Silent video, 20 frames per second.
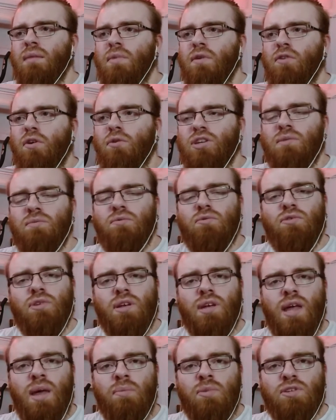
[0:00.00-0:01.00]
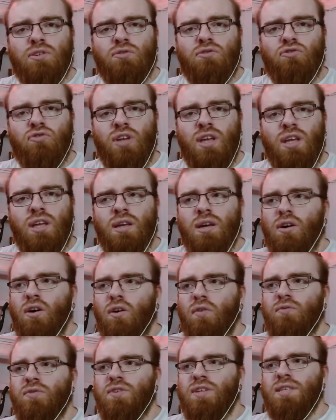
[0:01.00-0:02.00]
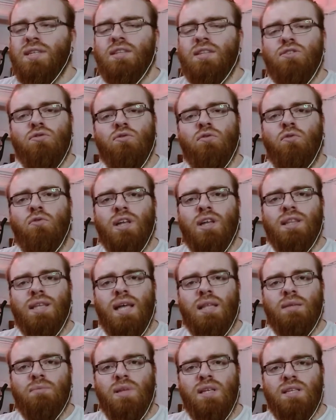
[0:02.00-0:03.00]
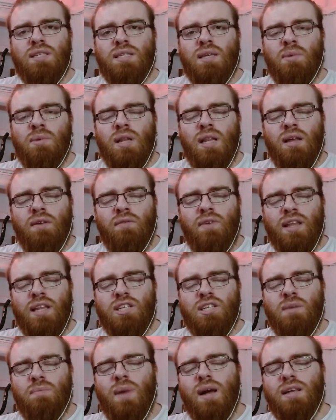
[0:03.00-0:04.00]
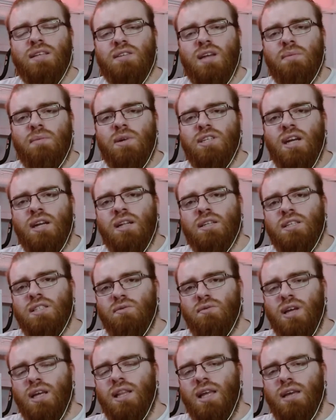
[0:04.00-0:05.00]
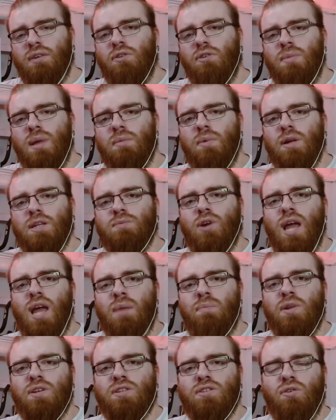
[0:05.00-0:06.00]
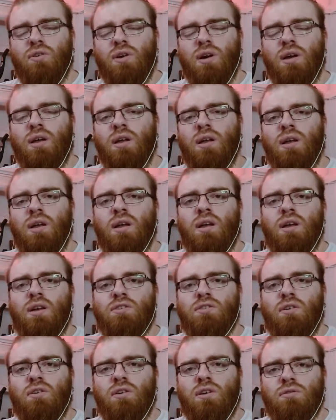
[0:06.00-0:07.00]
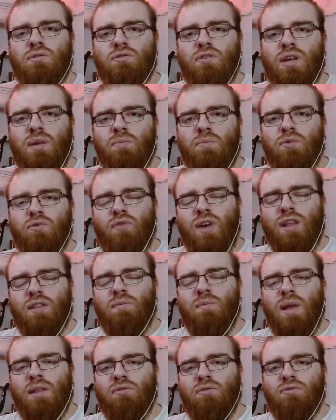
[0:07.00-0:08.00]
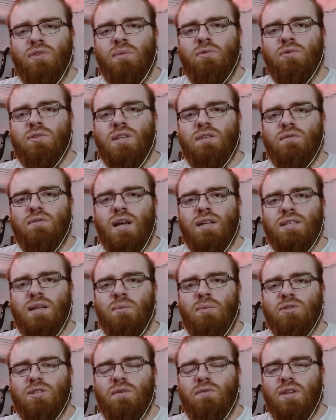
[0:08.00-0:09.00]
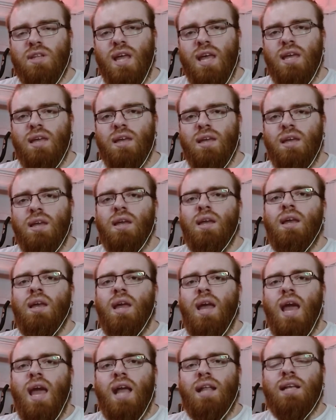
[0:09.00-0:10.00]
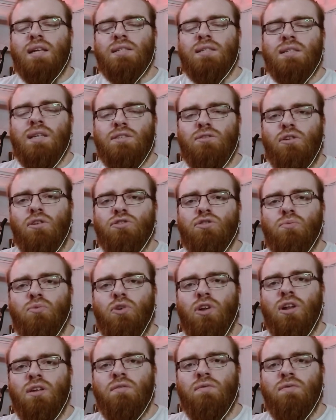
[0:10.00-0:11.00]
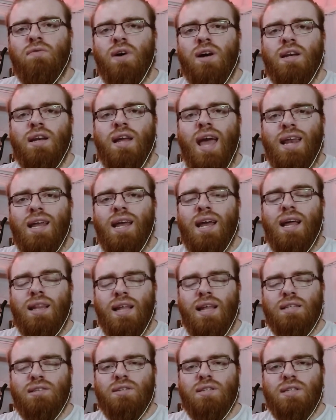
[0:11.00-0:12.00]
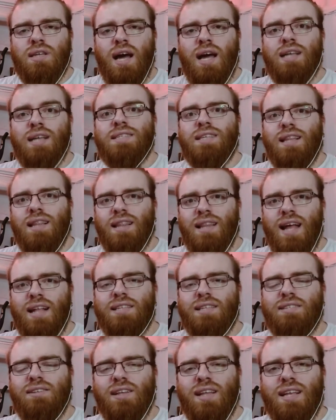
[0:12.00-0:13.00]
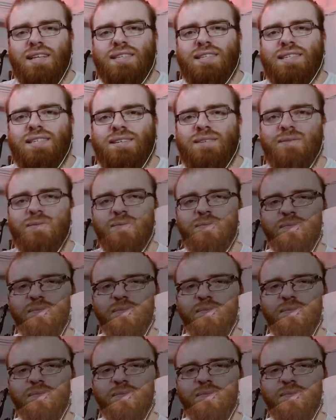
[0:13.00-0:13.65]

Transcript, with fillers: Before we jump to the episode 3 of season 2 of Walking Dead, please keep it on love energy by subscribing to my channel. Just one click will make much more epic, stronger. So I know, so keep with the right momentum to keep you safe, you guys, almost every day. And yes, as always, hope we're having fun. And let's do this, guys. Let's do this.